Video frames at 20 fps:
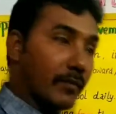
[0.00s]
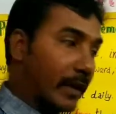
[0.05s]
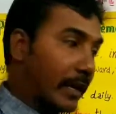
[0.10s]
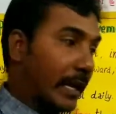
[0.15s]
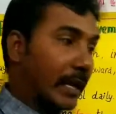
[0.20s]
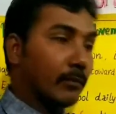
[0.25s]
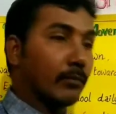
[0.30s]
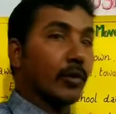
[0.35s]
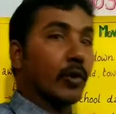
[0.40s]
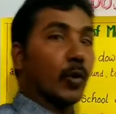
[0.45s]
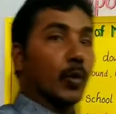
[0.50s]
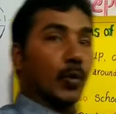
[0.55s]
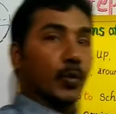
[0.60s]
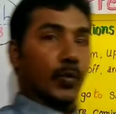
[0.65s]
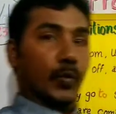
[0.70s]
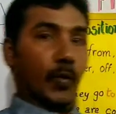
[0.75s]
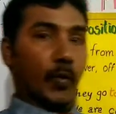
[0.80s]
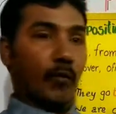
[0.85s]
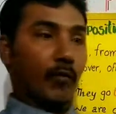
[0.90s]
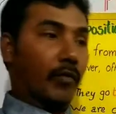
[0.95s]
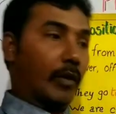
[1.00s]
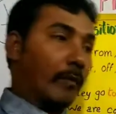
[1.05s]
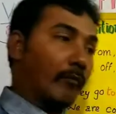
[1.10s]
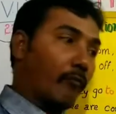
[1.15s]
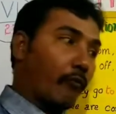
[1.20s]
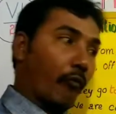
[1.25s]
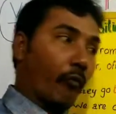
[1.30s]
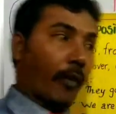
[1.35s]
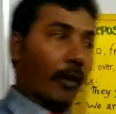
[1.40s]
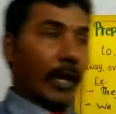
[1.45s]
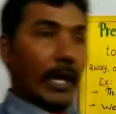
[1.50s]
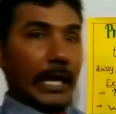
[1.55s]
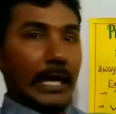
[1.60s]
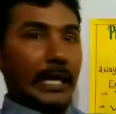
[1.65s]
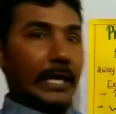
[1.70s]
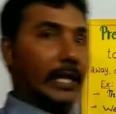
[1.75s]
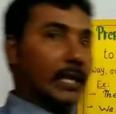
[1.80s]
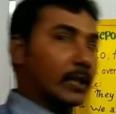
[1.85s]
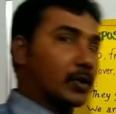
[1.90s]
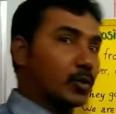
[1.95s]
we can move from
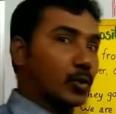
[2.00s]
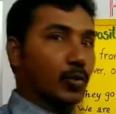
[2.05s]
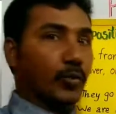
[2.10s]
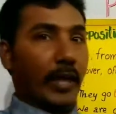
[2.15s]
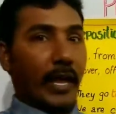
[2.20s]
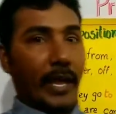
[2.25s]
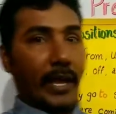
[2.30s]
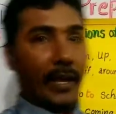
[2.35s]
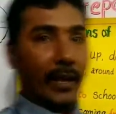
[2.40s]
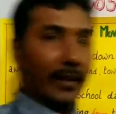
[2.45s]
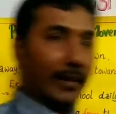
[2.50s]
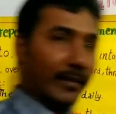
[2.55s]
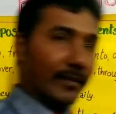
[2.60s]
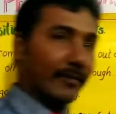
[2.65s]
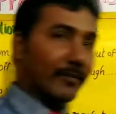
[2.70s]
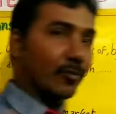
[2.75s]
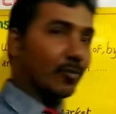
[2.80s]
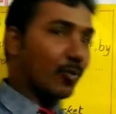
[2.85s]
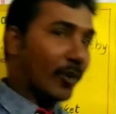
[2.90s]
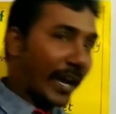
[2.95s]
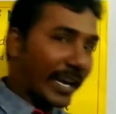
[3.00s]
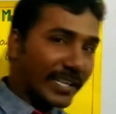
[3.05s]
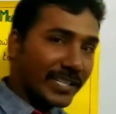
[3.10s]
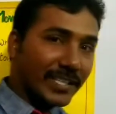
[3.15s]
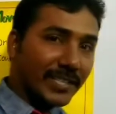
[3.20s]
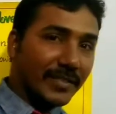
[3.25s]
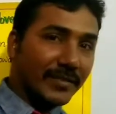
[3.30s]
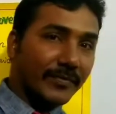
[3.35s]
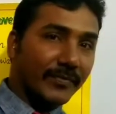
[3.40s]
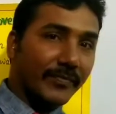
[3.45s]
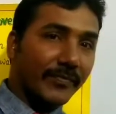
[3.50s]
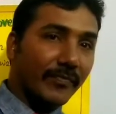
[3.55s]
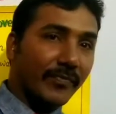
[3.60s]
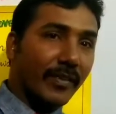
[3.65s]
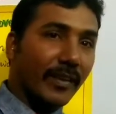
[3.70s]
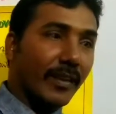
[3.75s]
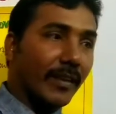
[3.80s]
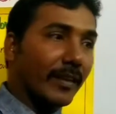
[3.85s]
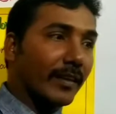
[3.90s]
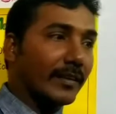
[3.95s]
here to there, right?
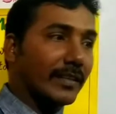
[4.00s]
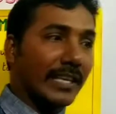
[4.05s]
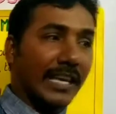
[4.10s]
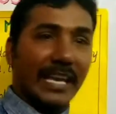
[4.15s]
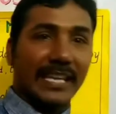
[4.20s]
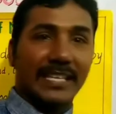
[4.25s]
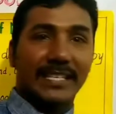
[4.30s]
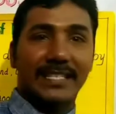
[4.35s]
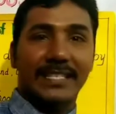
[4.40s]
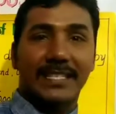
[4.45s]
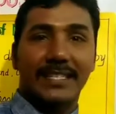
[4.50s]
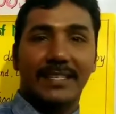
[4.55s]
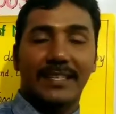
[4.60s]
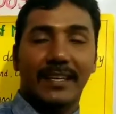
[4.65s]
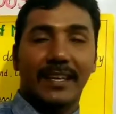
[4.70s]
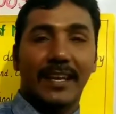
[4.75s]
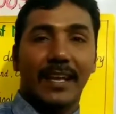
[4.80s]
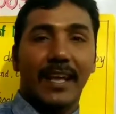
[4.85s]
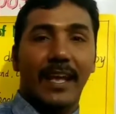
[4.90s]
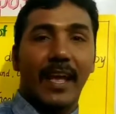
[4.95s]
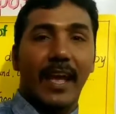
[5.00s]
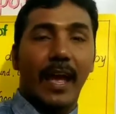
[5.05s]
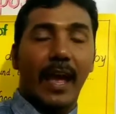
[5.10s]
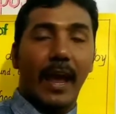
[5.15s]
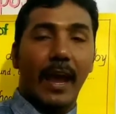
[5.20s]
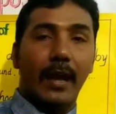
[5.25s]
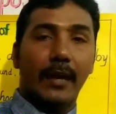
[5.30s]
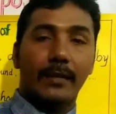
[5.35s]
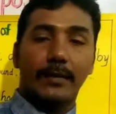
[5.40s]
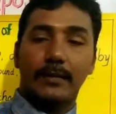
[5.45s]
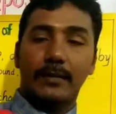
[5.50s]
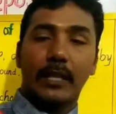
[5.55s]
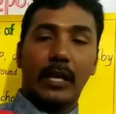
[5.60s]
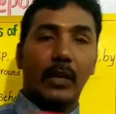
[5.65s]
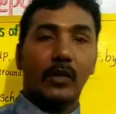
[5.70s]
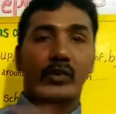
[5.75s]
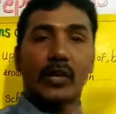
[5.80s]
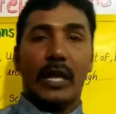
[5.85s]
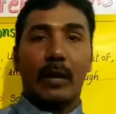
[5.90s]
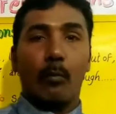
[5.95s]
Yes, and
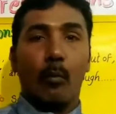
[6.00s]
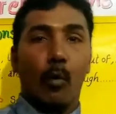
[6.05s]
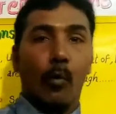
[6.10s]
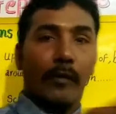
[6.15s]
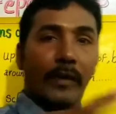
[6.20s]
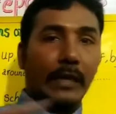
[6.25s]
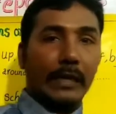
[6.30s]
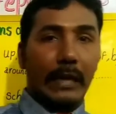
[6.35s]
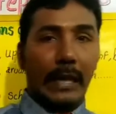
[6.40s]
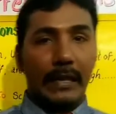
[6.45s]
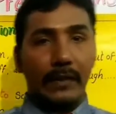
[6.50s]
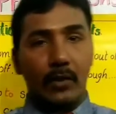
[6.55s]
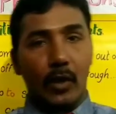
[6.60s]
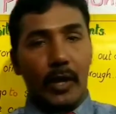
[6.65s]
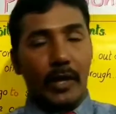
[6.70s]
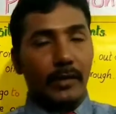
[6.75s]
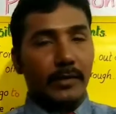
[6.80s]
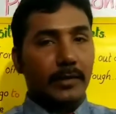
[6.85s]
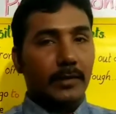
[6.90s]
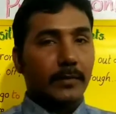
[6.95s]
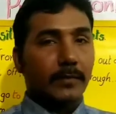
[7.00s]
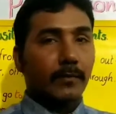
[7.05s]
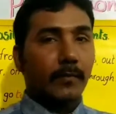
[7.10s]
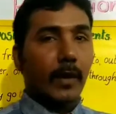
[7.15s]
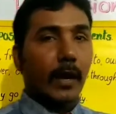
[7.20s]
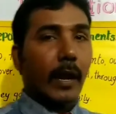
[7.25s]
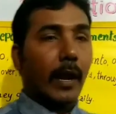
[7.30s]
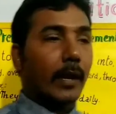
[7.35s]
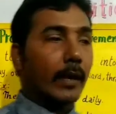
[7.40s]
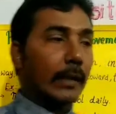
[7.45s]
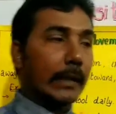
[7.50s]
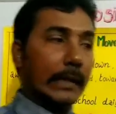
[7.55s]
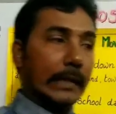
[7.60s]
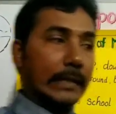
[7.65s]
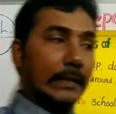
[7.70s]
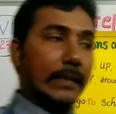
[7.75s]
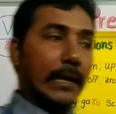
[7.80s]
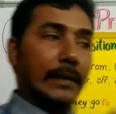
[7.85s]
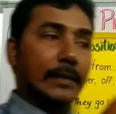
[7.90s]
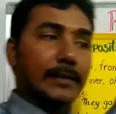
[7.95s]
things are moving like that. And
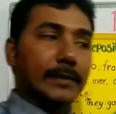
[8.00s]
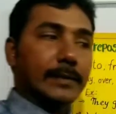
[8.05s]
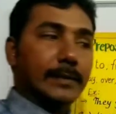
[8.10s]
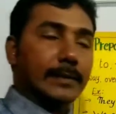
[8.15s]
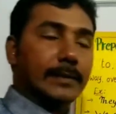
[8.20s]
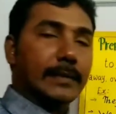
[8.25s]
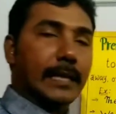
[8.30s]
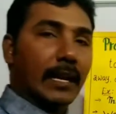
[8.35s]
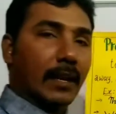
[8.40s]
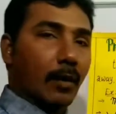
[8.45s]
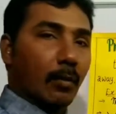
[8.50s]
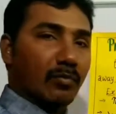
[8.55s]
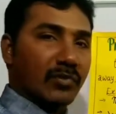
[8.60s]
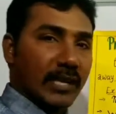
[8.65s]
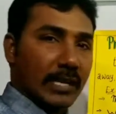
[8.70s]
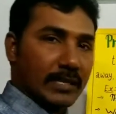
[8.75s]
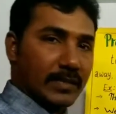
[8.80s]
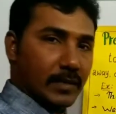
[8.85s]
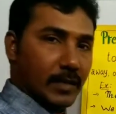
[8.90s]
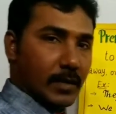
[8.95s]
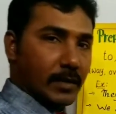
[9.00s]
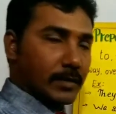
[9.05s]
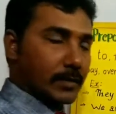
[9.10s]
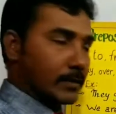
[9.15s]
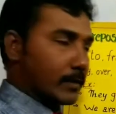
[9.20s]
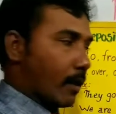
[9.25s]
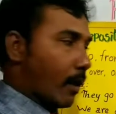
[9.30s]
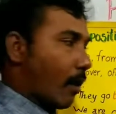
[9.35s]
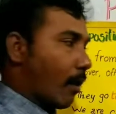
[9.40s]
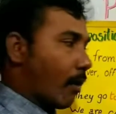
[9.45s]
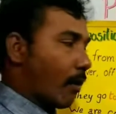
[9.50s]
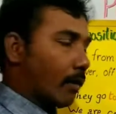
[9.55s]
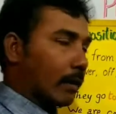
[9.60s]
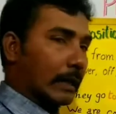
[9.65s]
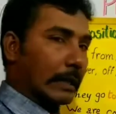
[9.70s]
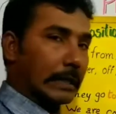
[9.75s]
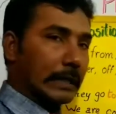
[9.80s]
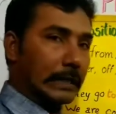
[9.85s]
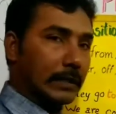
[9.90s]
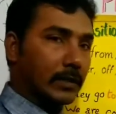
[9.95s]
in that circumstances
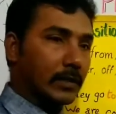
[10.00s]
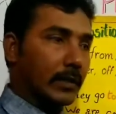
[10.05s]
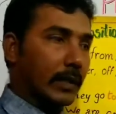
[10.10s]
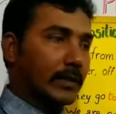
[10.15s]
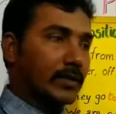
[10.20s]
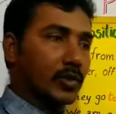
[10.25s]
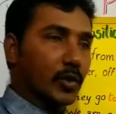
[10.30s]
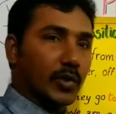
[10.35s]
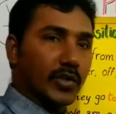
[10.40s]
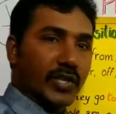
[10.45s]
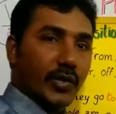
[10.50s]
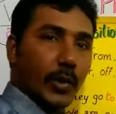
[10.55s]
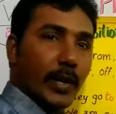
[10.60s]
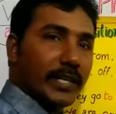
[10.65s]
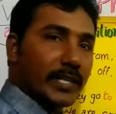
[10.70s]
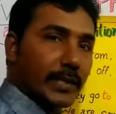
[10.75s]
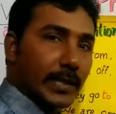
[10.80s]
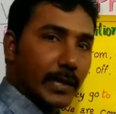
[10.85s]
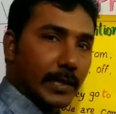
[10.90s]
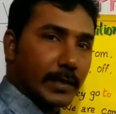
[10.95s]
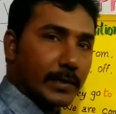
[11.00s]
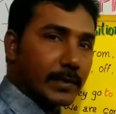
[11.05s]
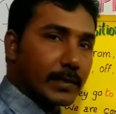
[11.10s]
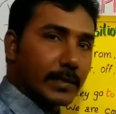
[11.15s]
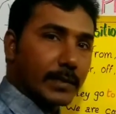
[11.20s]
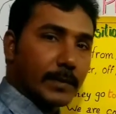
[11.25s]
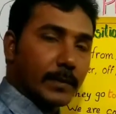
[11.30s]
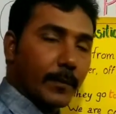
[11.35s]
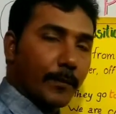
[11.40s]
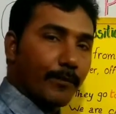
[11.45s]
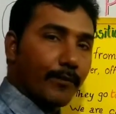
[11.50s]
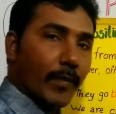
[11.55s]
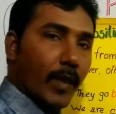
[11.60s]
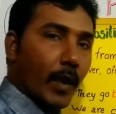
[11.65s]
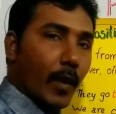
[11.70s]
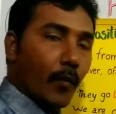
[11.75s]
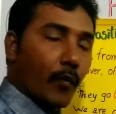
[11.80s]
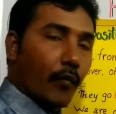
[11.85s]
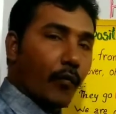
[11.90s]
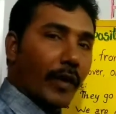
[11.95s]
or in that situations,
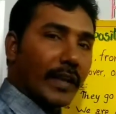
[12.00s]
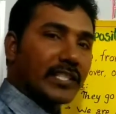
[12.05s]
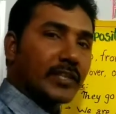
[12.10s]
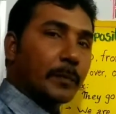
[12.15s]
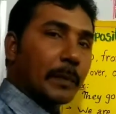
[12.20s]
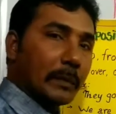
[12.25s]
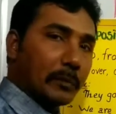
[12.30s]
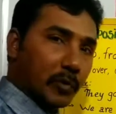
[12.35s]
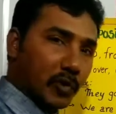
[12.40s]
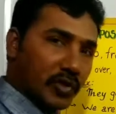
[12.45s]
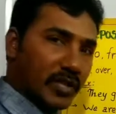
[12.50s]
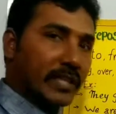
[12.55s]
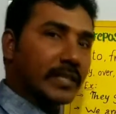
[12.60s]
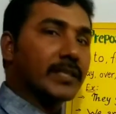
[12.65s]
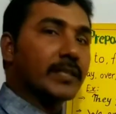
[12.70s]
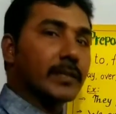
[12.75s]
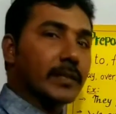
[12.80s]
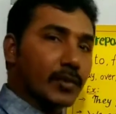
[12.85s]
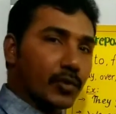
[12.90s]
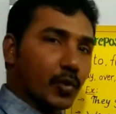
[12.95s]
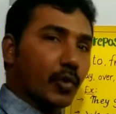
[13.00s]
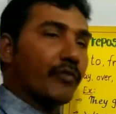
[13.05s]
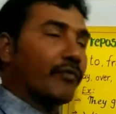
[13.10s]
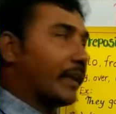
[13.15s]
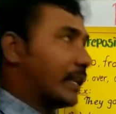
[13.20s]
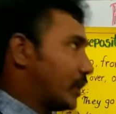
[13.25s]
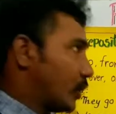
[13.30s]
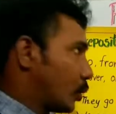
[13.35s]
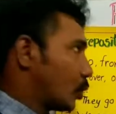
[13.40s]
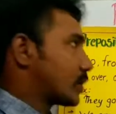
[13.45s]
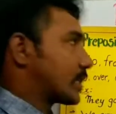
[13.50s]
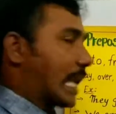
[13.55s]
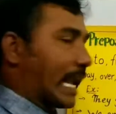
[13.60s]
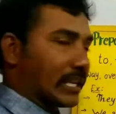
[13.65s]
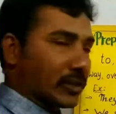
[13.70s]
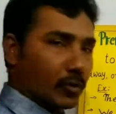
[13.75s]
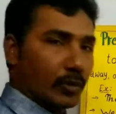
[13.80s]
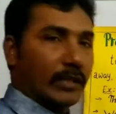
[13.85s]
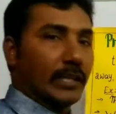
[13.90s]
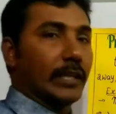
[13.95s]
which prepositions should we use
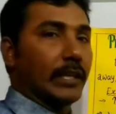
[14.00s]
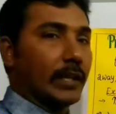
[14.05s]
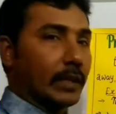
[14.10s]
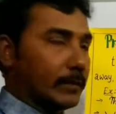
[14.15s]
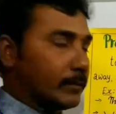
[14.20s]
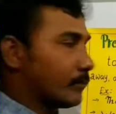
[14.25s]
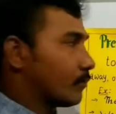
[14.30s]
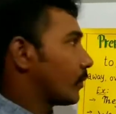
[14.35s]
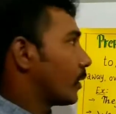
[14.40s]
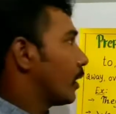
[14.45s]
actually?